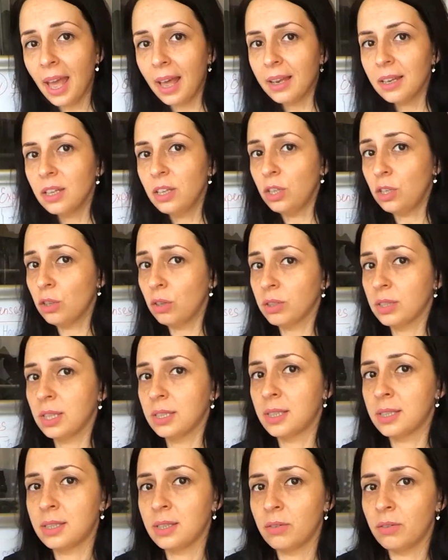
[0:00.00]
again, you don't
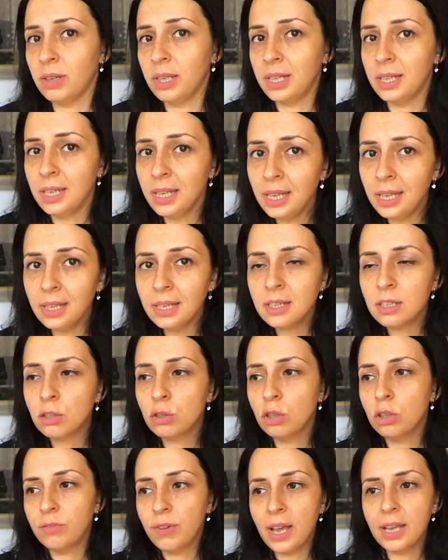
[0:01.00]
necessarily
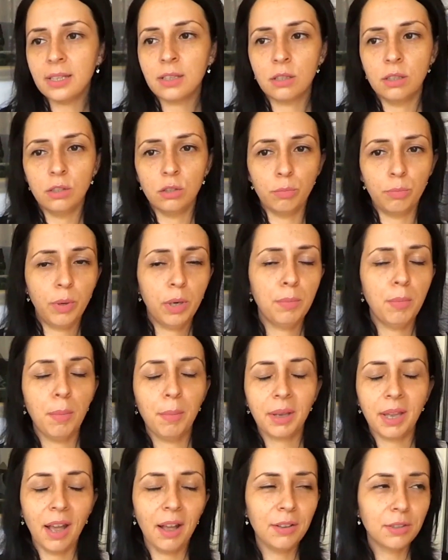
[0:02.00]
need to invest into
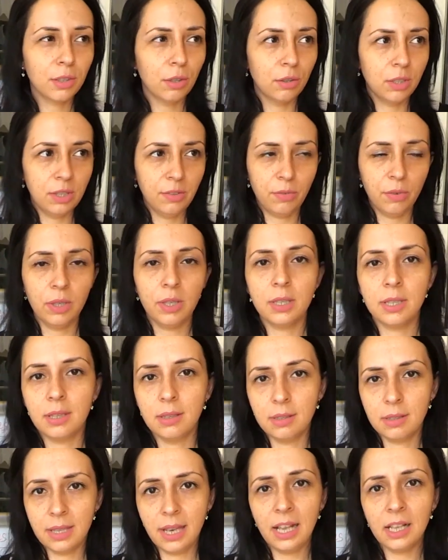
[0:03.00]
premium accounts on
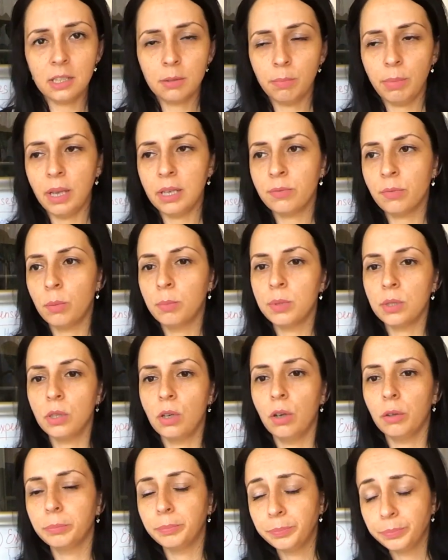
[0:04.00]
different sales
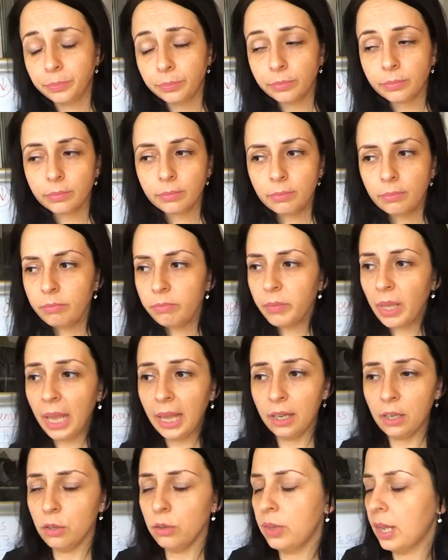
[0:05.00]
platforms,
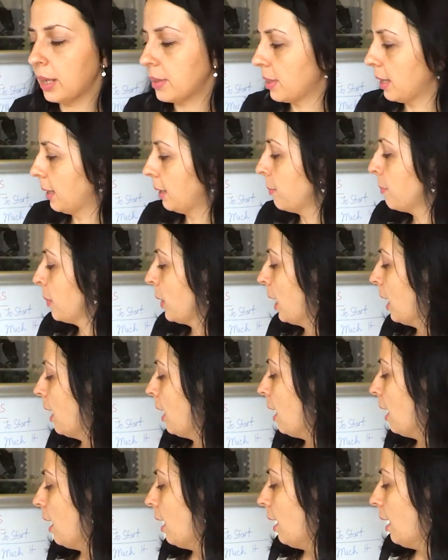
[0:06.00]
and do nothing.
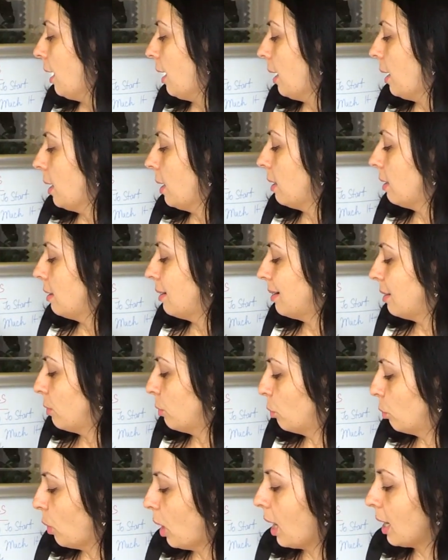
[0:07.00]

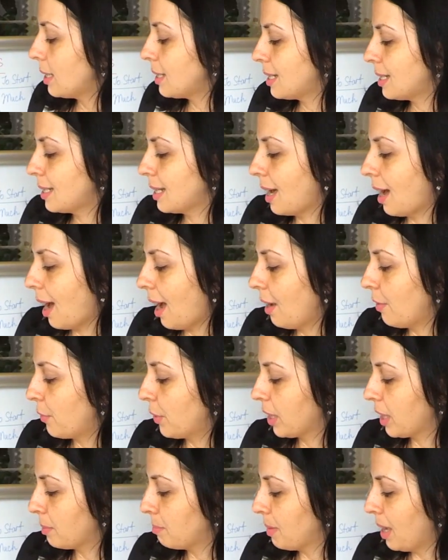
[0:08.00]
What I
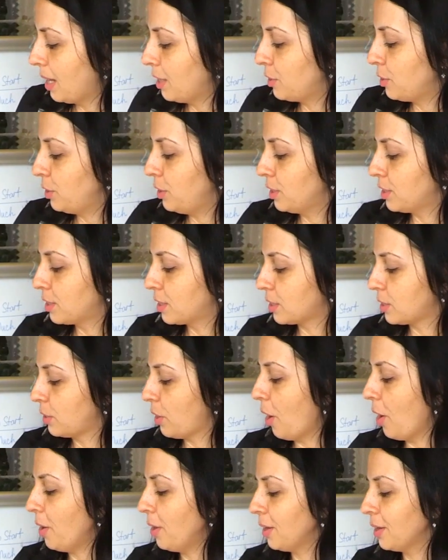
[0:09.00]
recommend you is
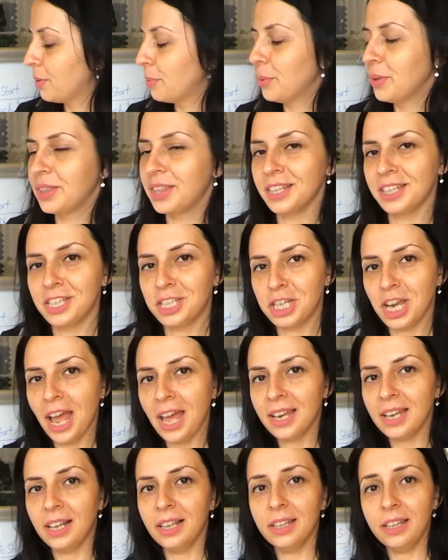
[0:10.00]
going with the
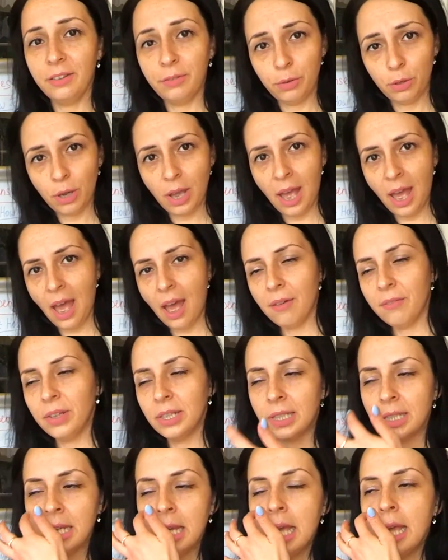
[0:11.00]
channel, if you
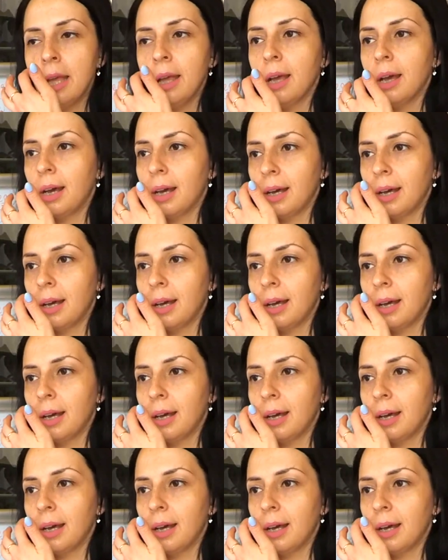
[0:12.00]
have it,